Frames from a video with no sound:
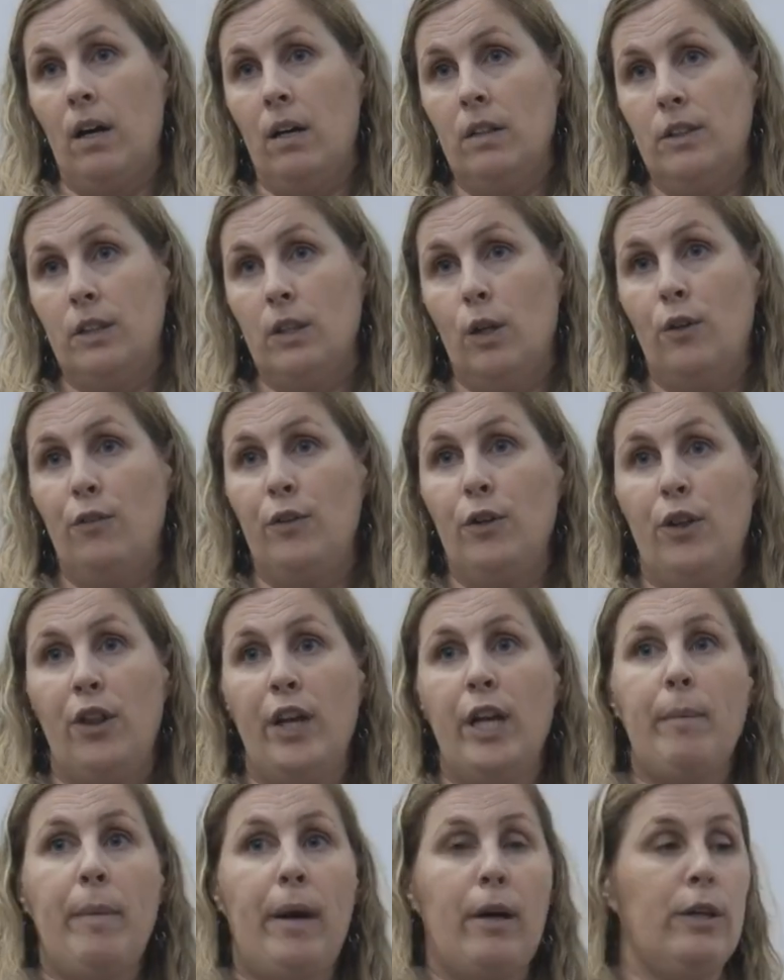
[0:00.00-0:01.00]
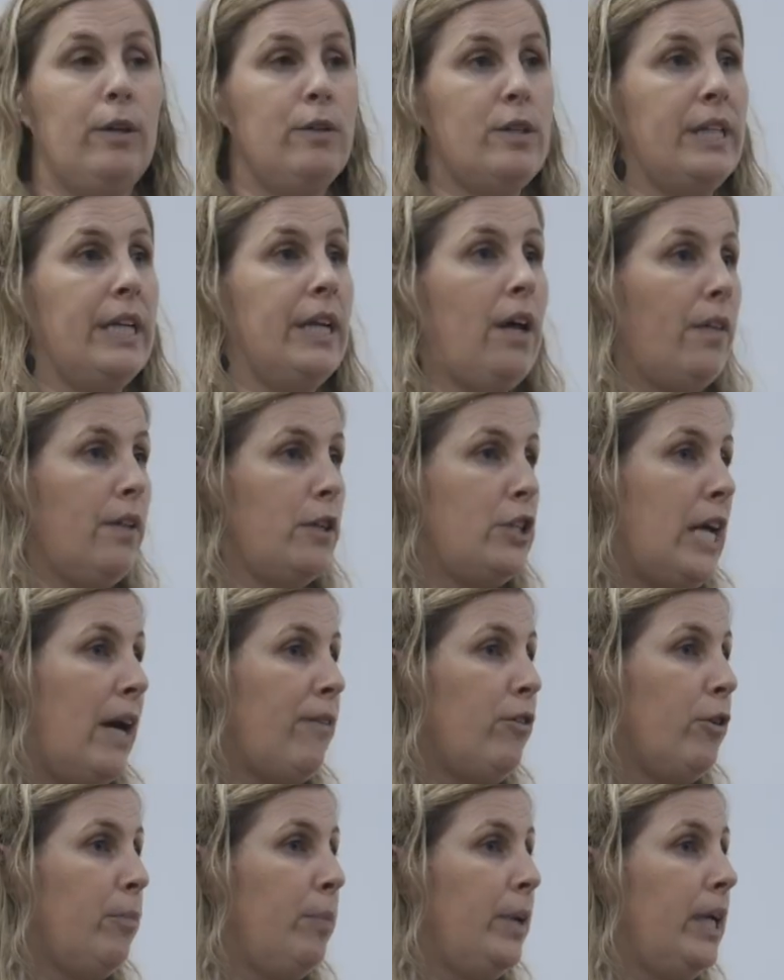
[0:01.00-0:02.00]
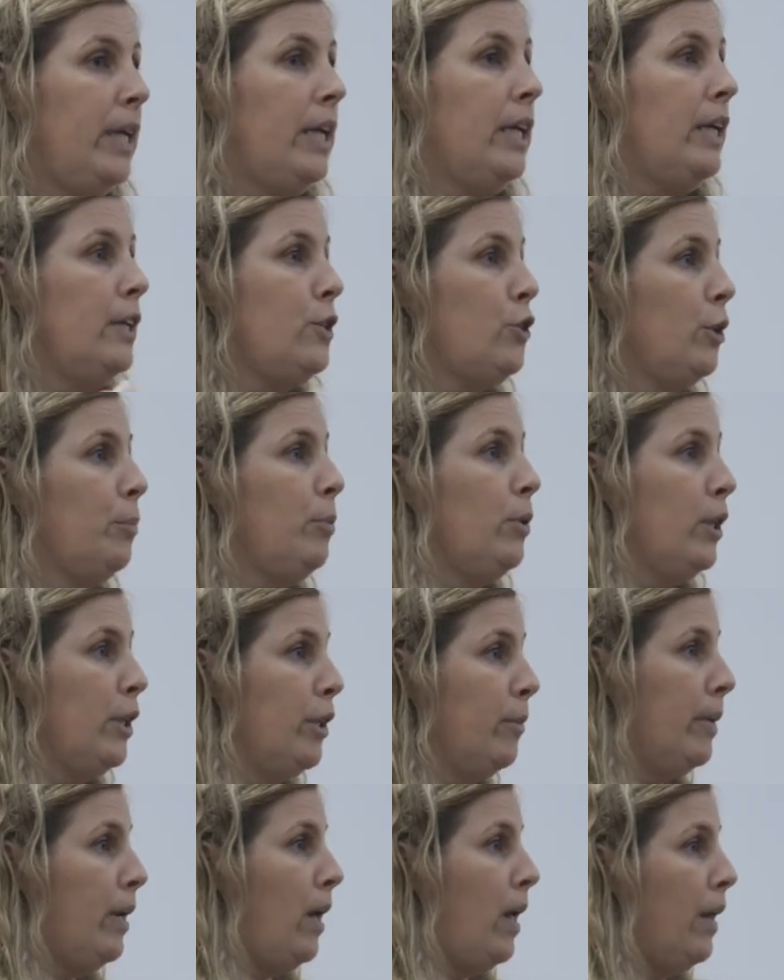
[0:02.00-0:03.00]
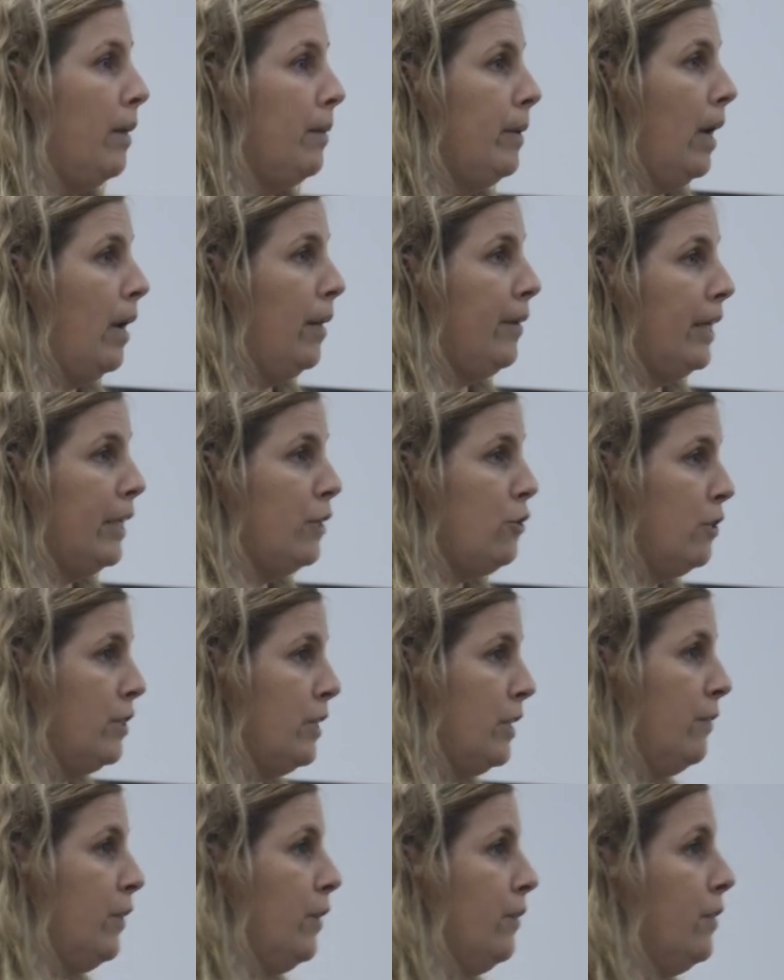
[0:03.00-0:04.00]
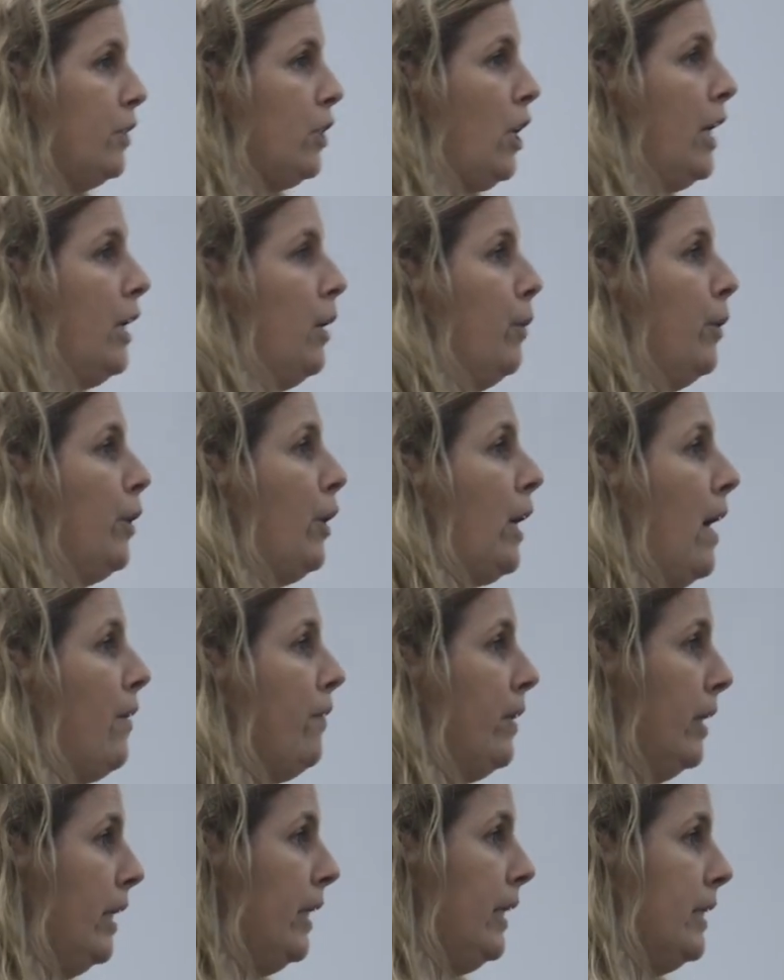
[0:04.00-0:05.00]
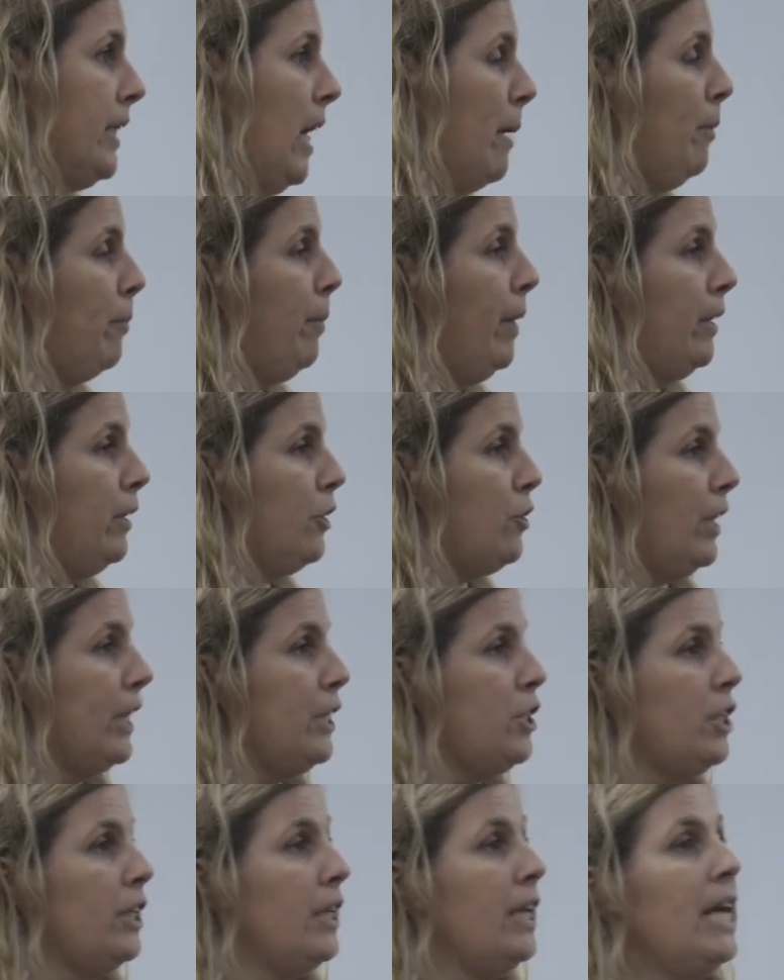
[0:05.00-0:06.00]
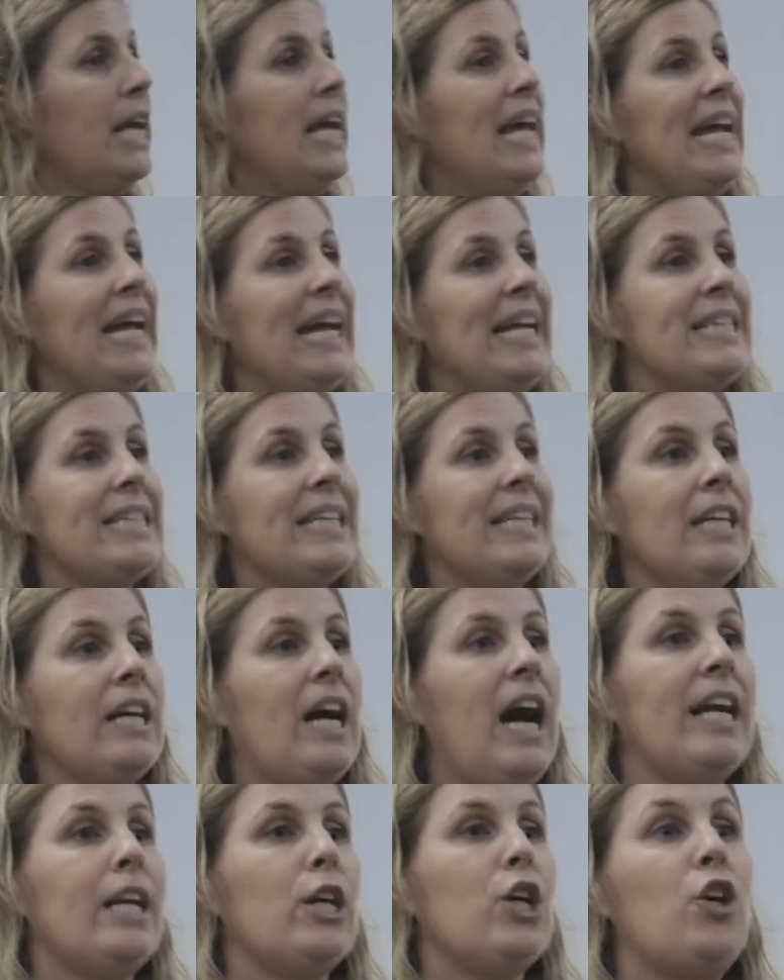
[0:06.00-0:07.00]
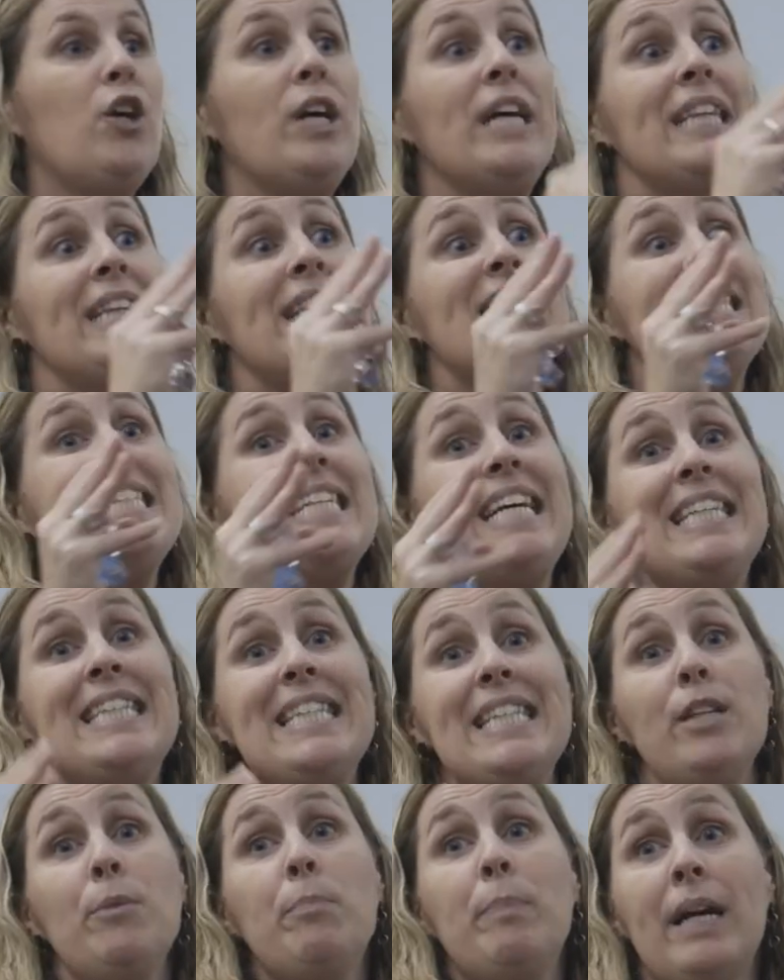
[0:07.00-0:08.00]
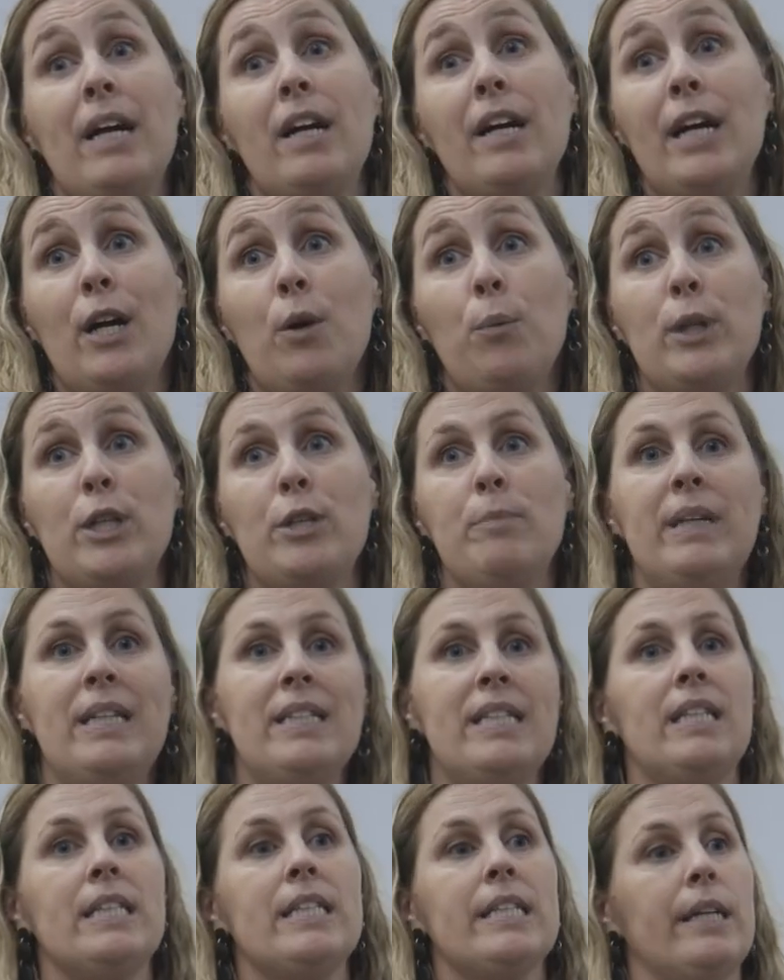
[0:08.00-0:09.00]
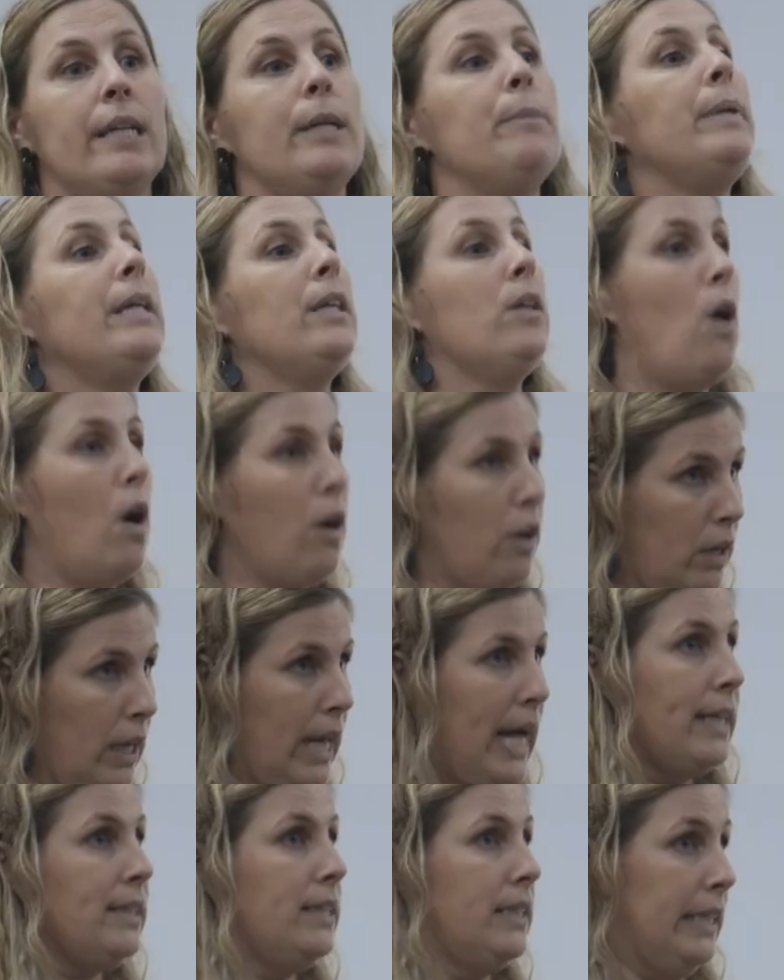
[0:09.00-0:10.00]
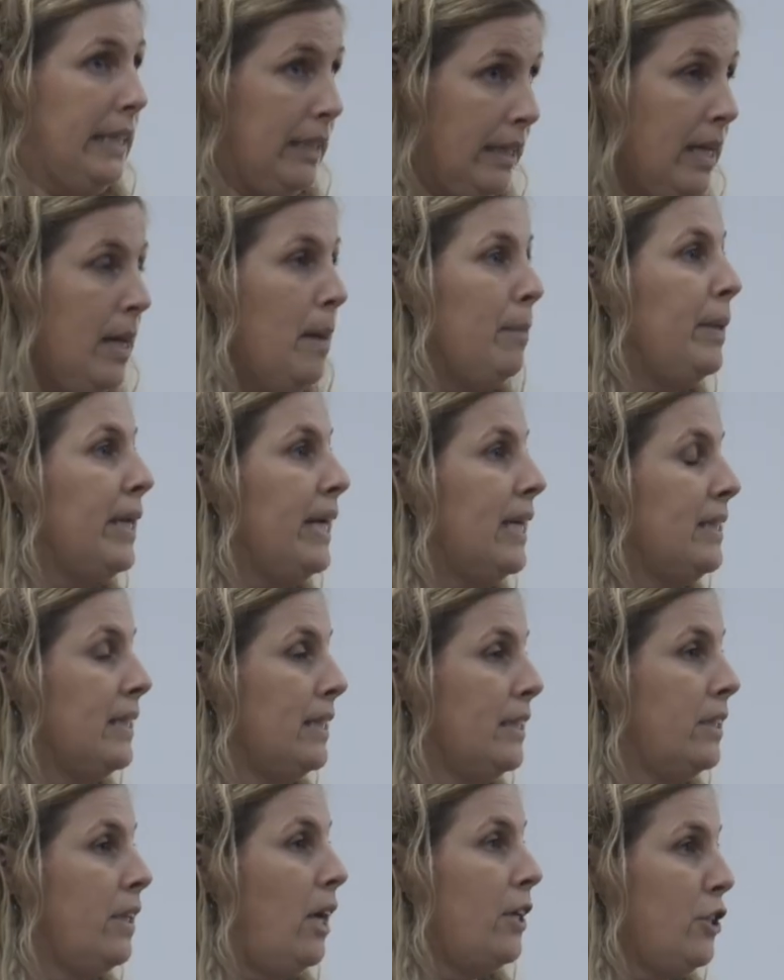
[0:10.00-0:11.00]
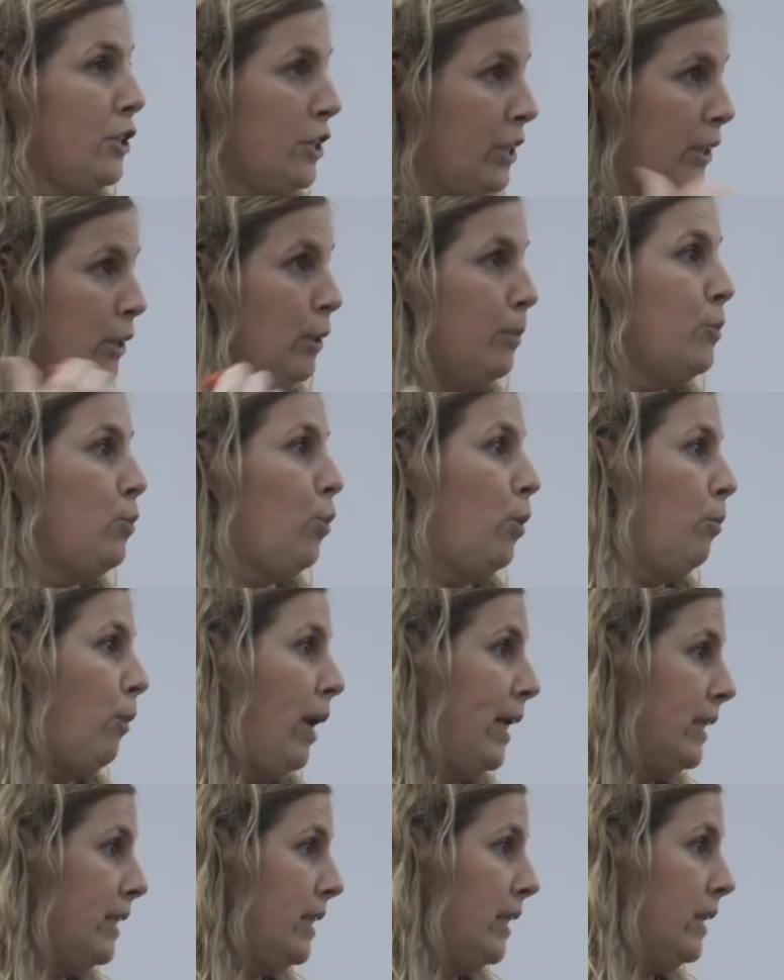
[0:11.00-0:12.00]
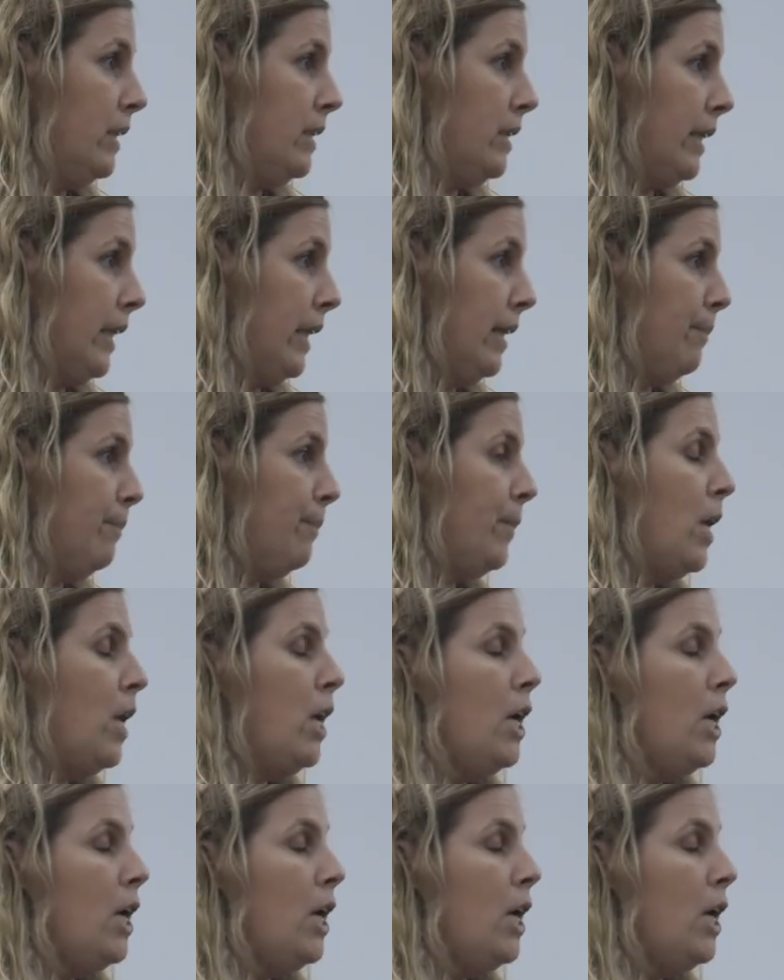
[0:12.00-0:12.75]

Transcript: So if you think about using it on the shaft of the penis, or you put a little bit on the entrance of your vagina when you're having any type of penetration, it's going to kind of create this nice little barrier, which means that it's going to be longer lasting because it's not just going to absorb right into the skin.